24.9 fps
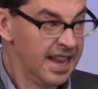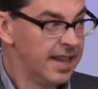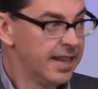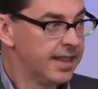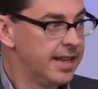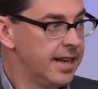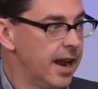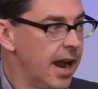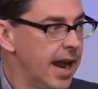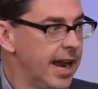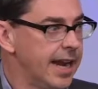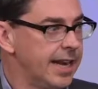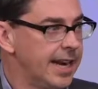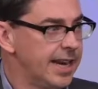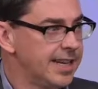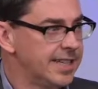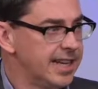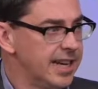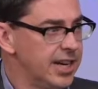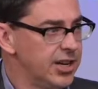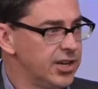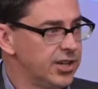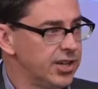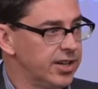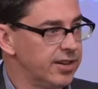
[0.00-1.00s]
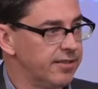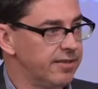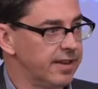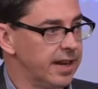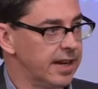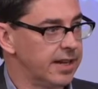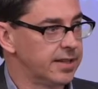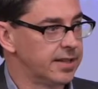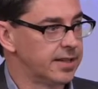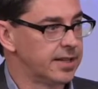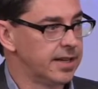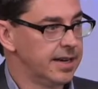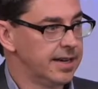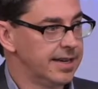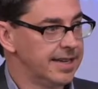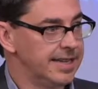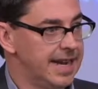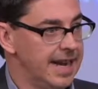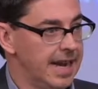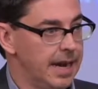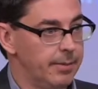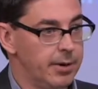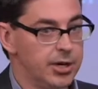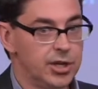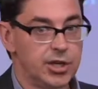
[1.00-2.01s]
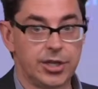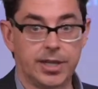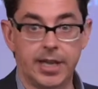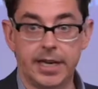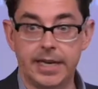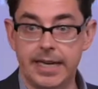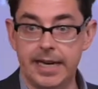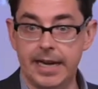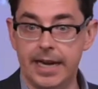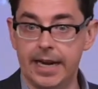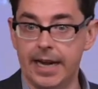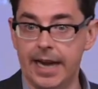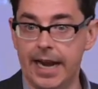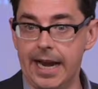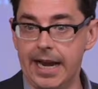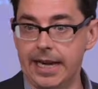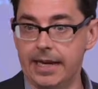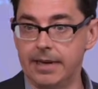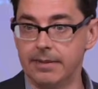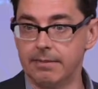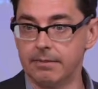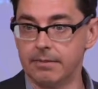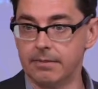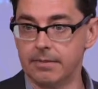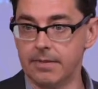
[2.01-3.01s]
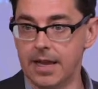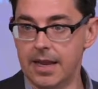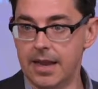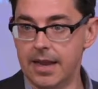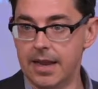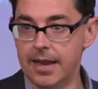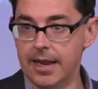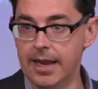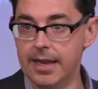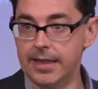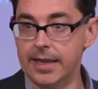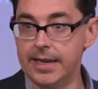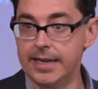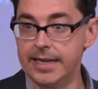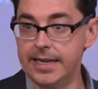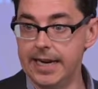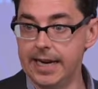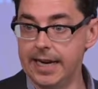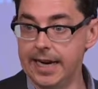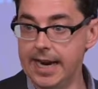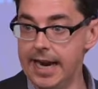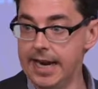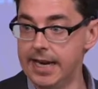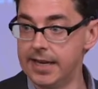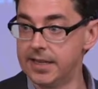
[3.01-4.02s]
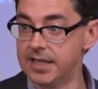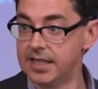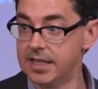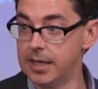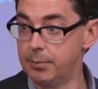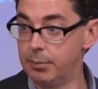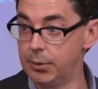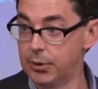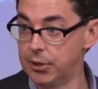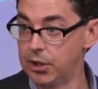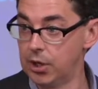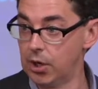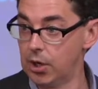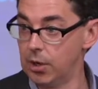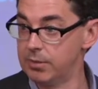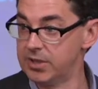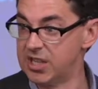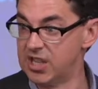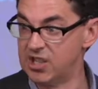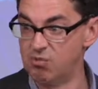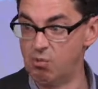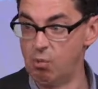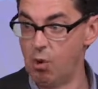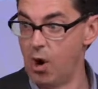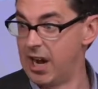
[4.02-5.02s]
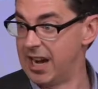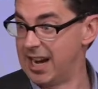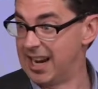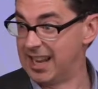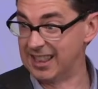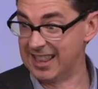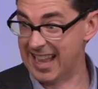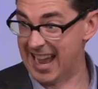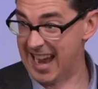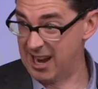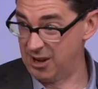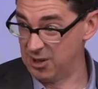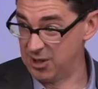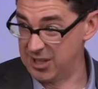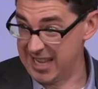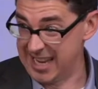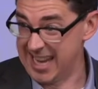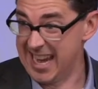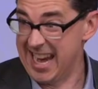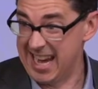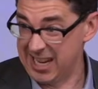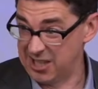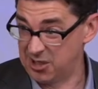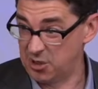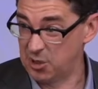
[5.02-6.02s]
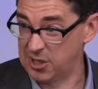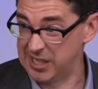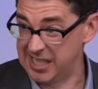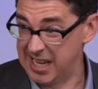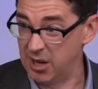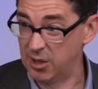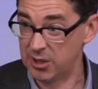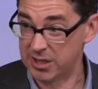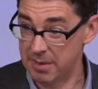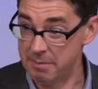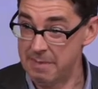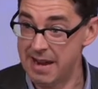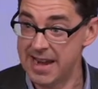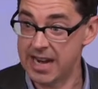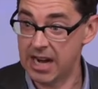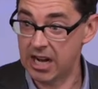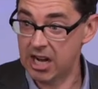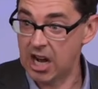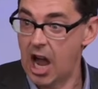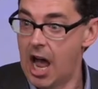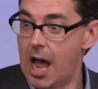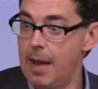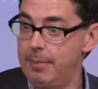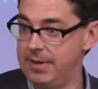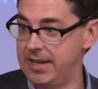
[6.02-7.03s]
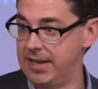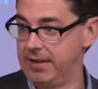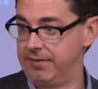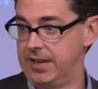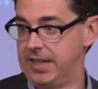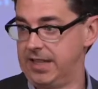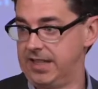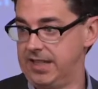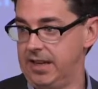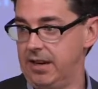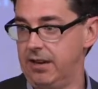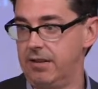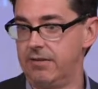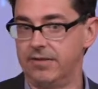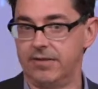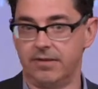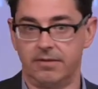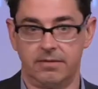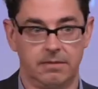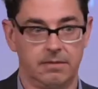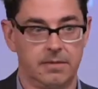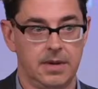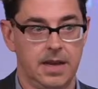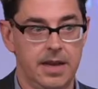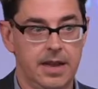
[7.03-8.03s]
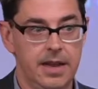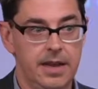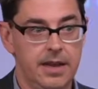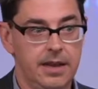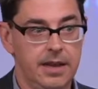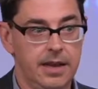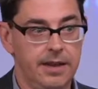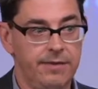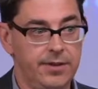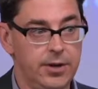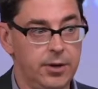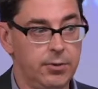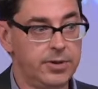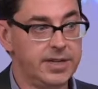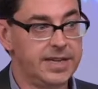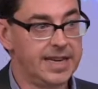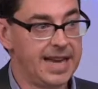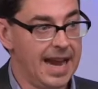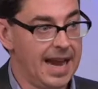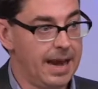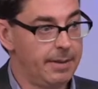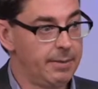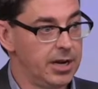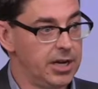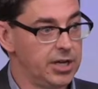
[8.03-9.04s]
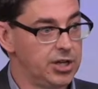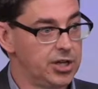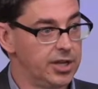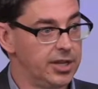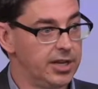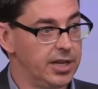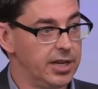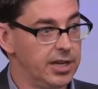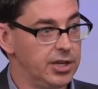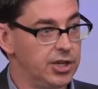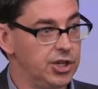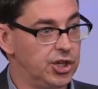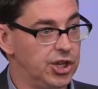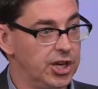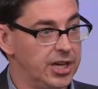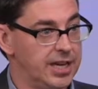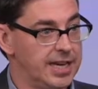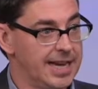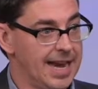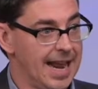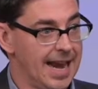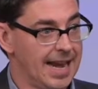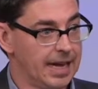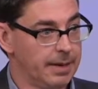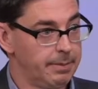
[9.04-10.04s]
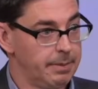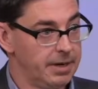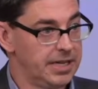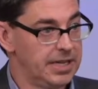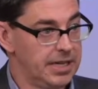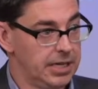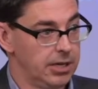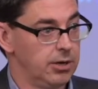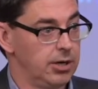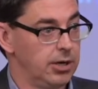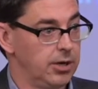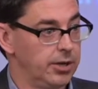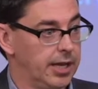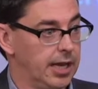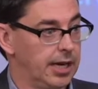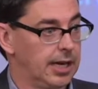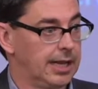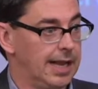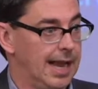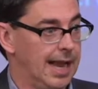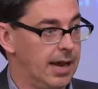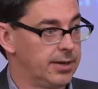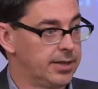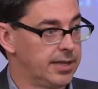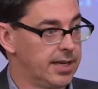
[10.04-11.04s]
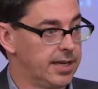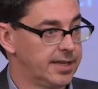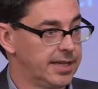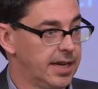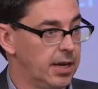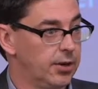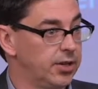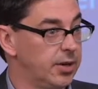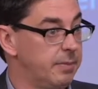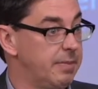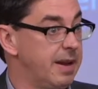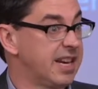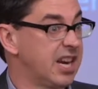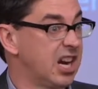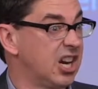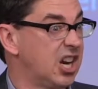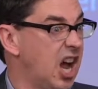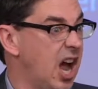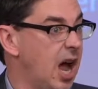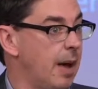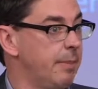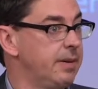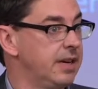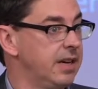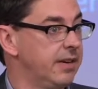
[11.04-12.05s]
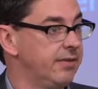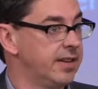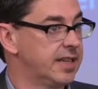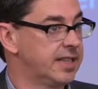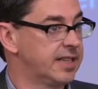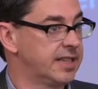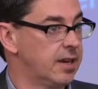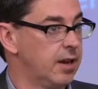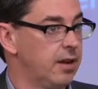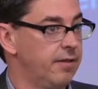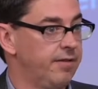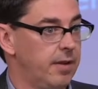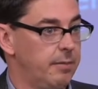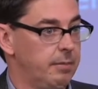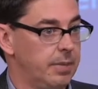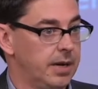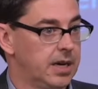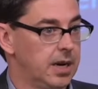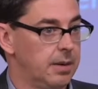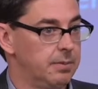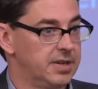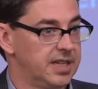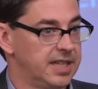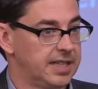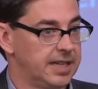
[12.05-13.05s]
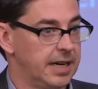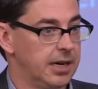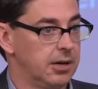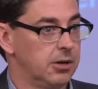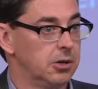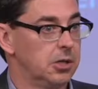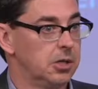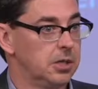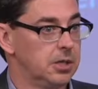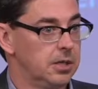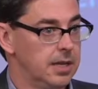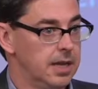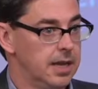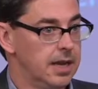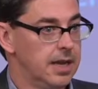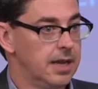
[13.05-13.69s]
The ionization events damage the DNA, and the DNA, in simple terms, is what allows the cancer cell to make a copy of itself. If you damage the genetic material that allows the cell to make a copy of itself, it becomes sterile,